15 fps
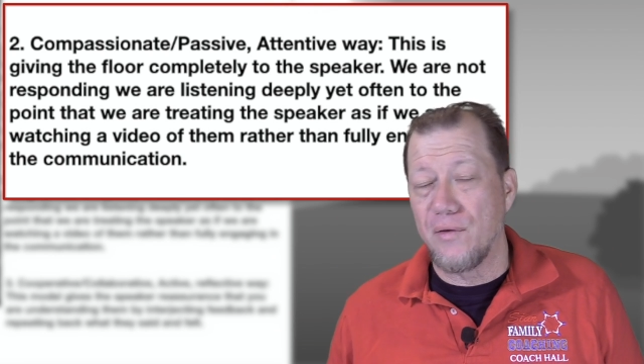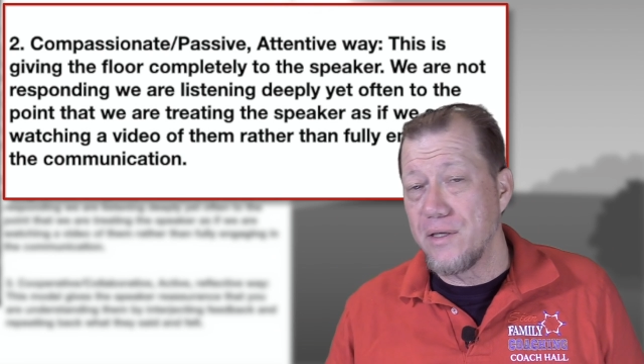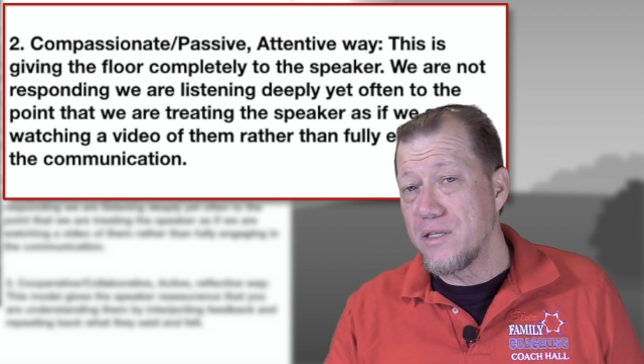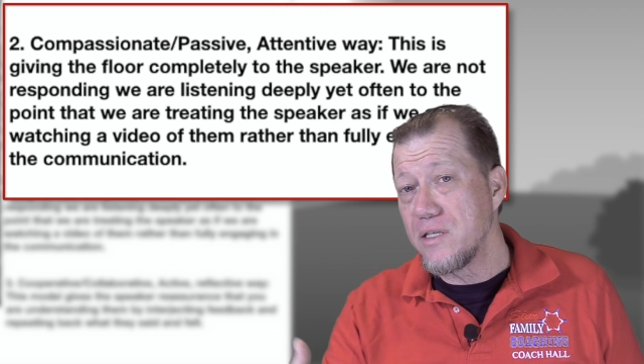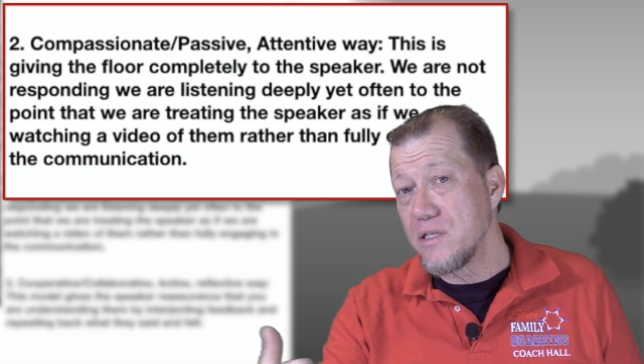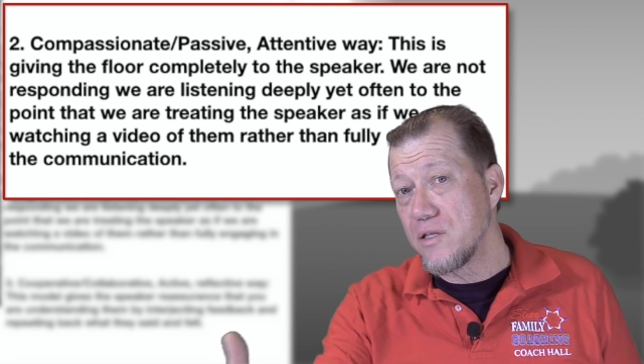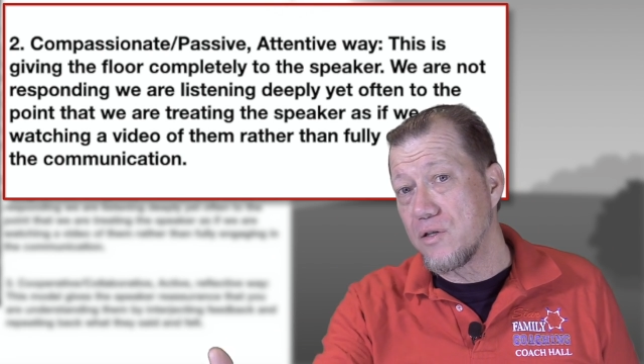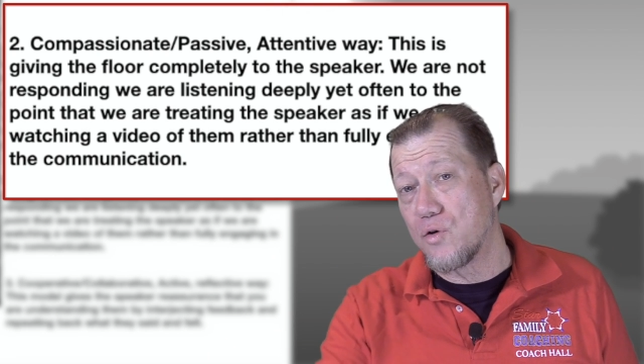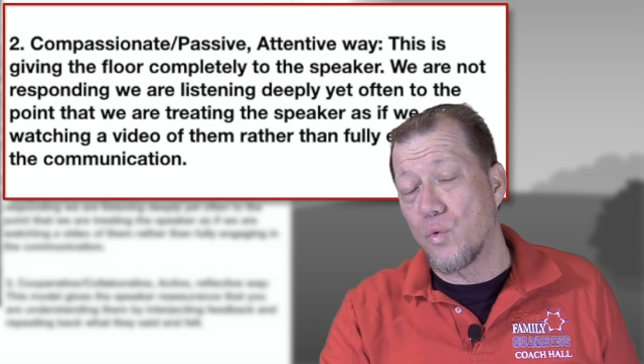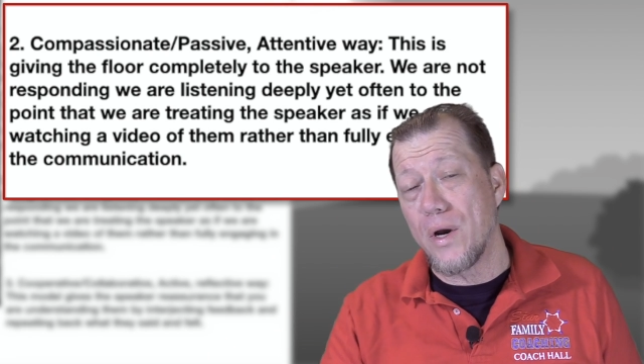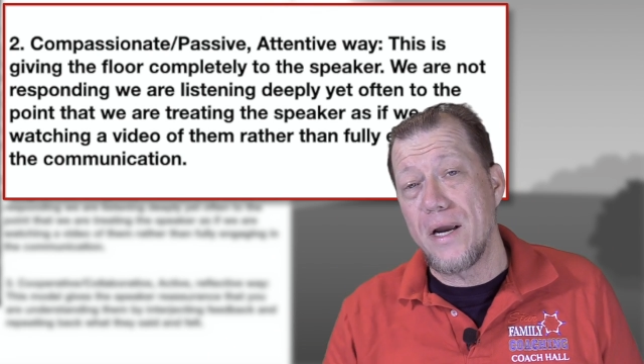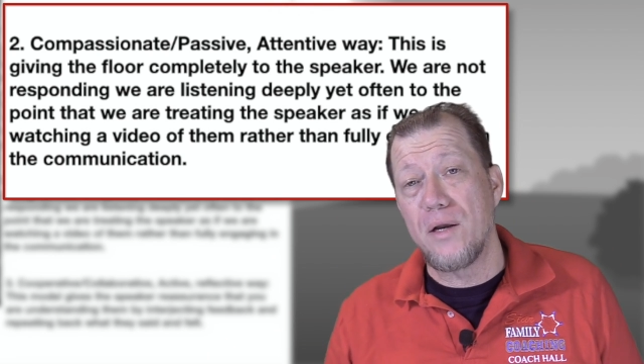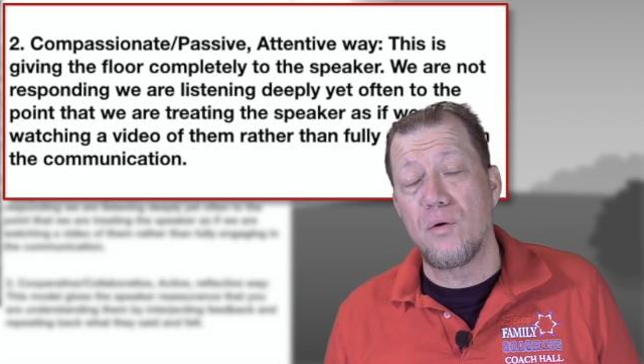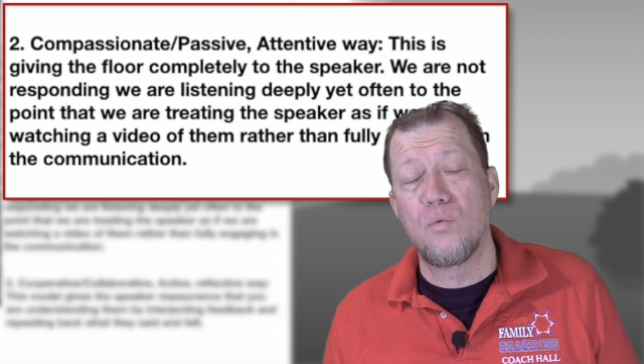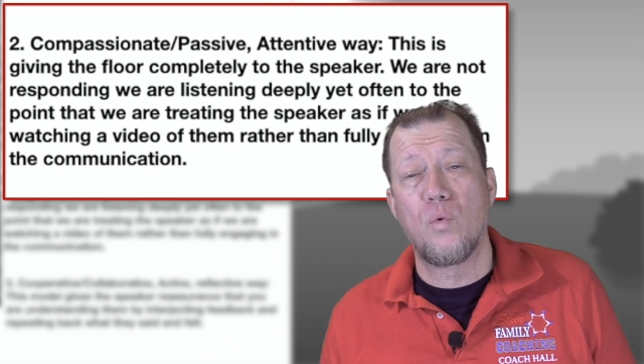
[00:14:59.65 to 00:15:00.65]
this is a
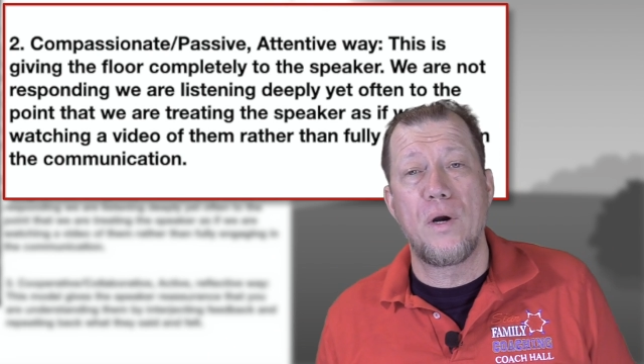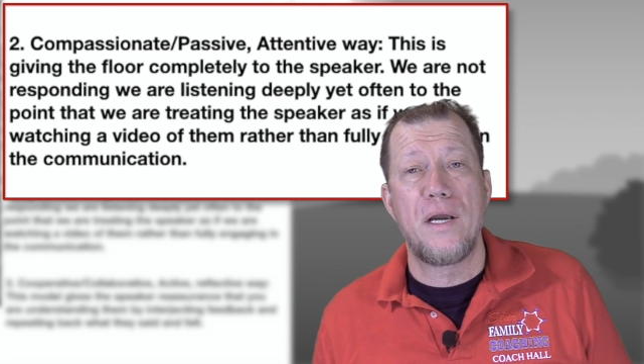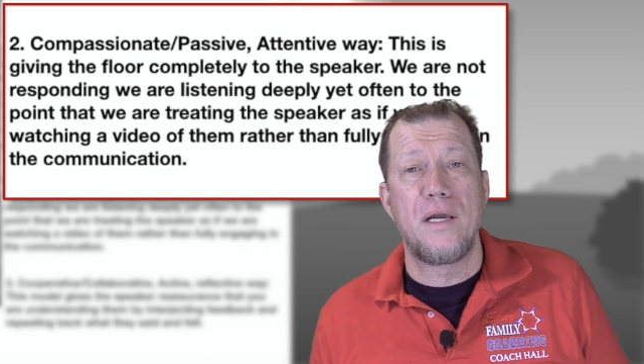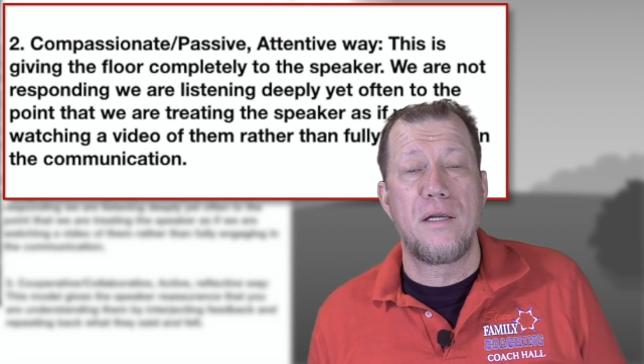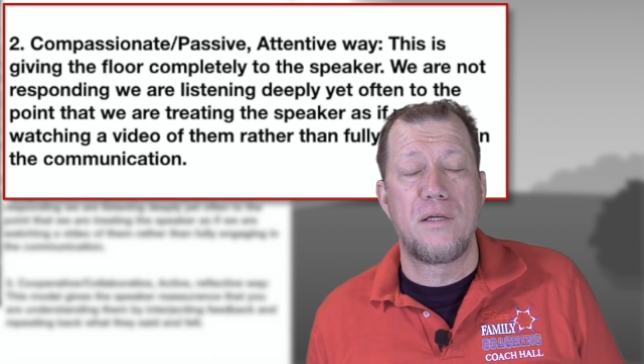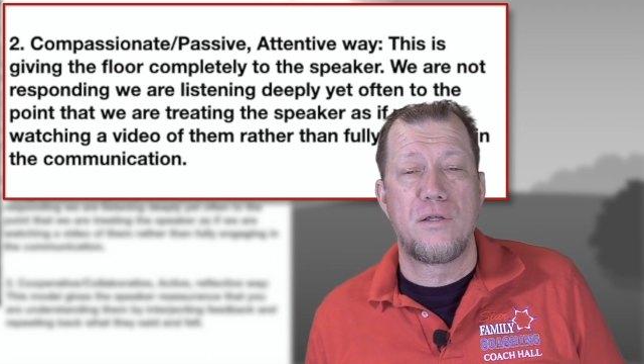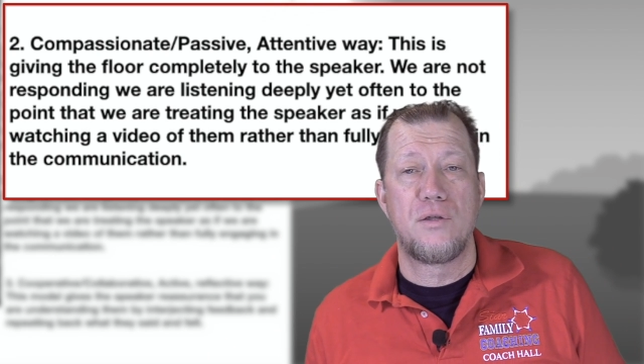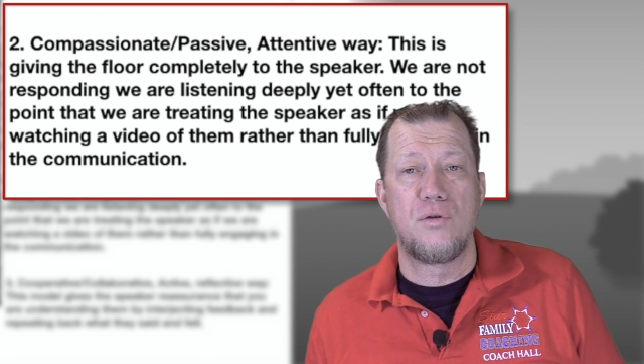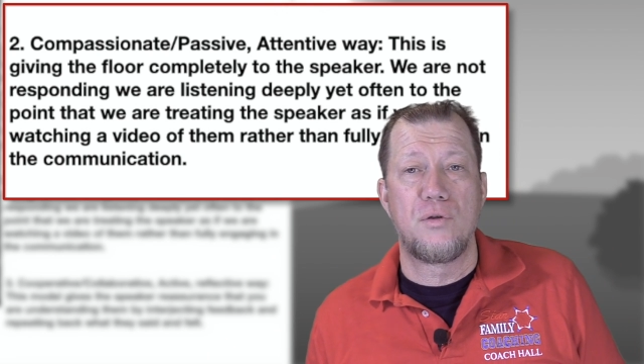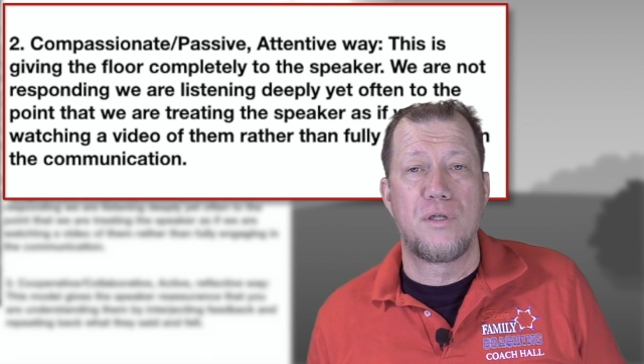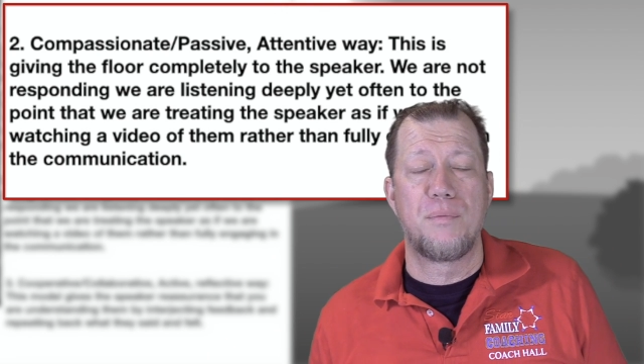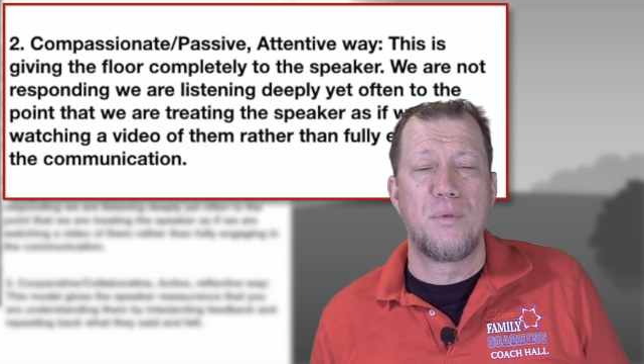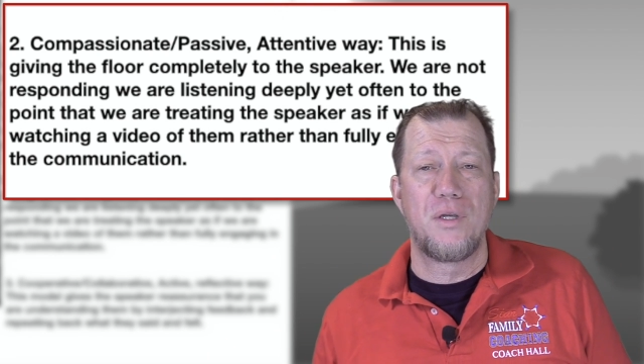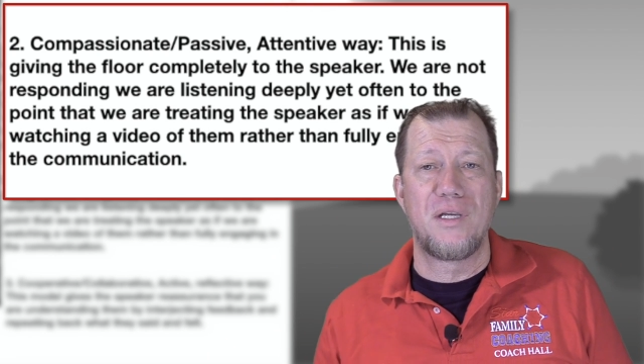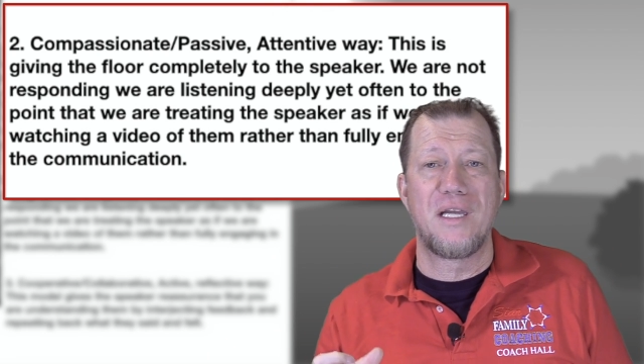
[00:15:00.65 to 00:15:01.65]
great way to
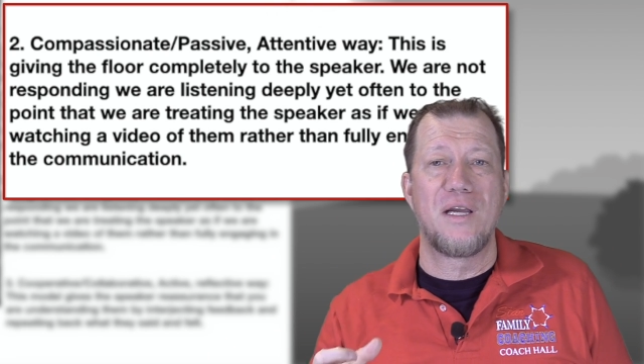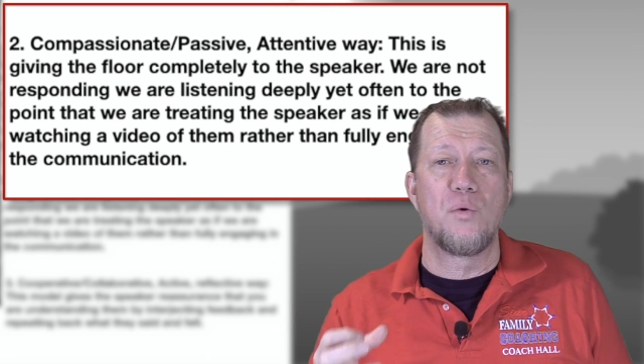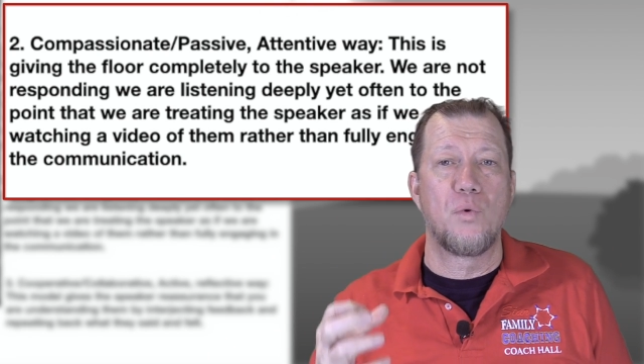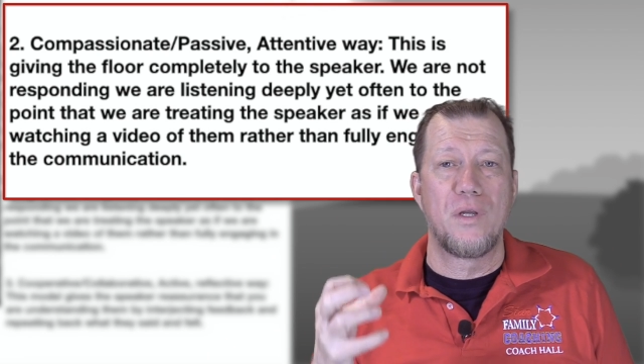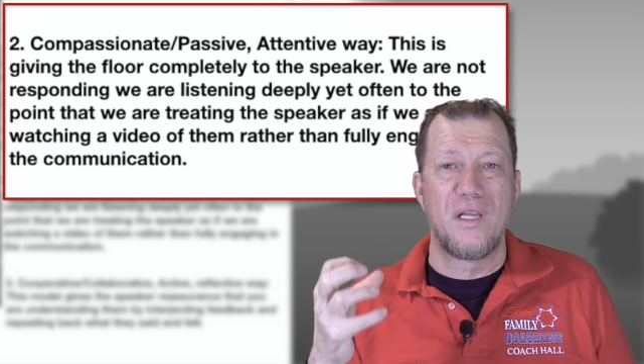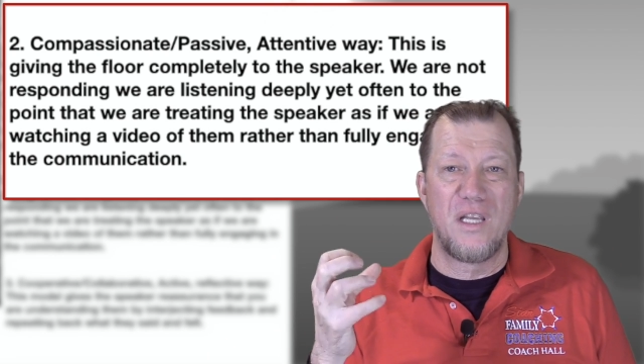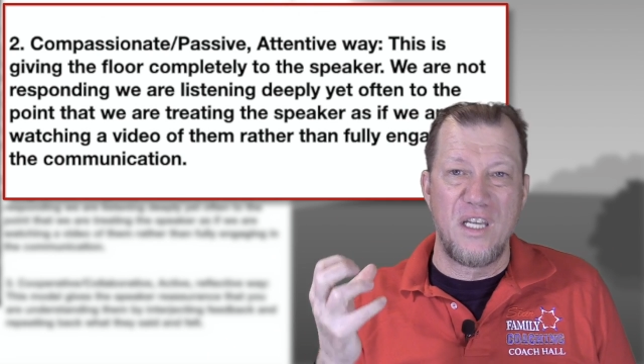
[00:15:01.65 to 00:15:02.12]
communicate with